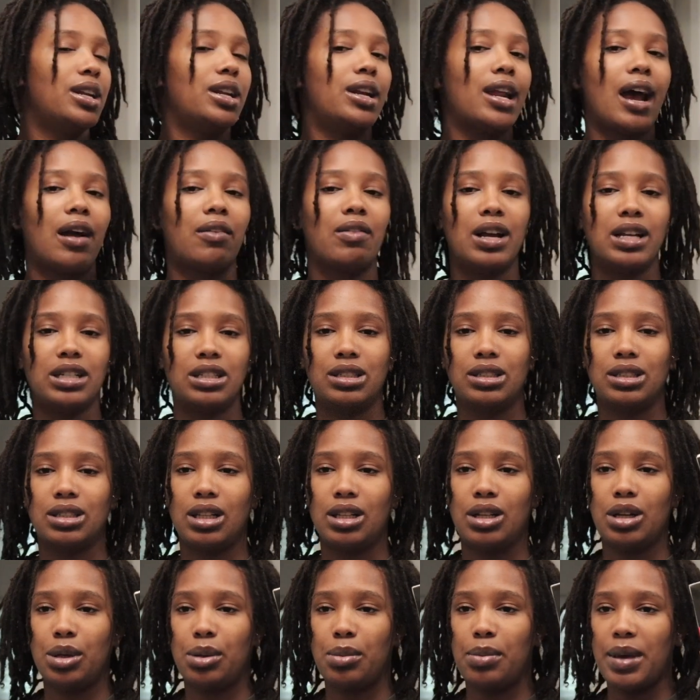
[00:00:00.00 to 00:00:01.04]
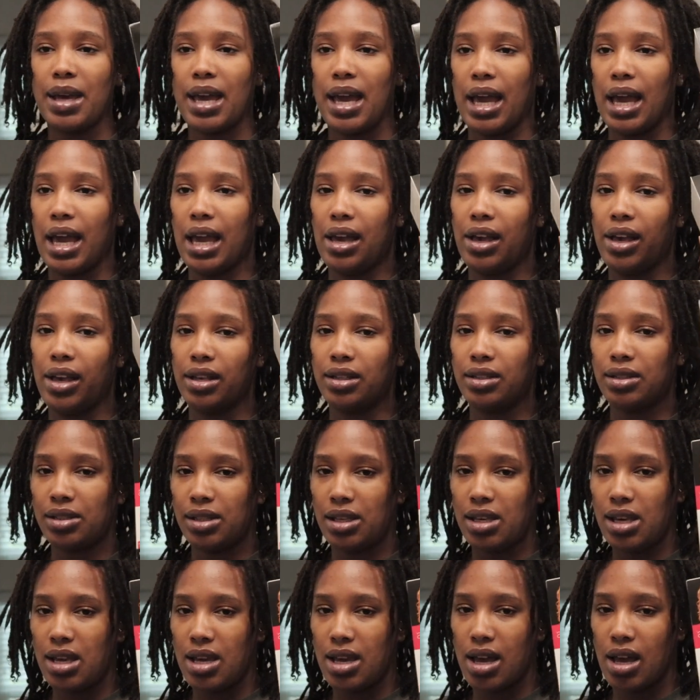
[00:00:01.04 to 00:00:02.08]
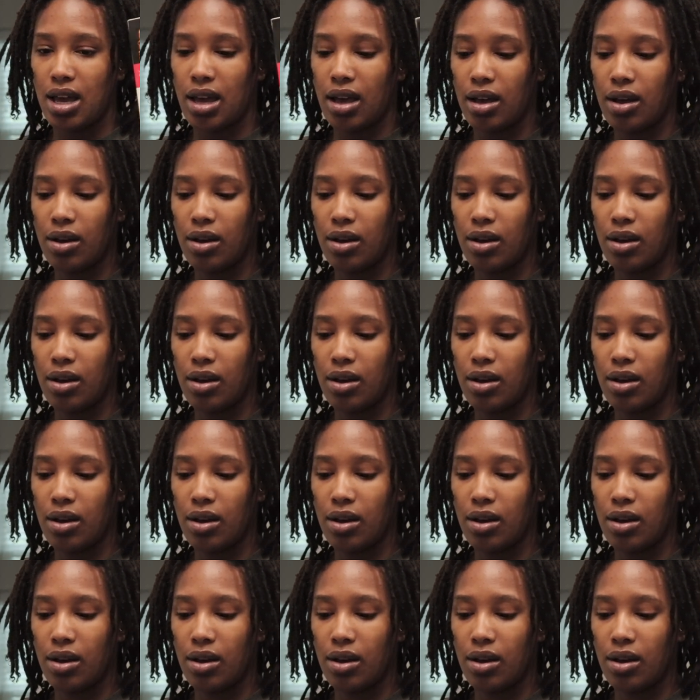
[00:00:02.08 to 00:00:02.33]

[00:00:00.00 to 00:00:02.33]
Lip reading: directions a little bit and see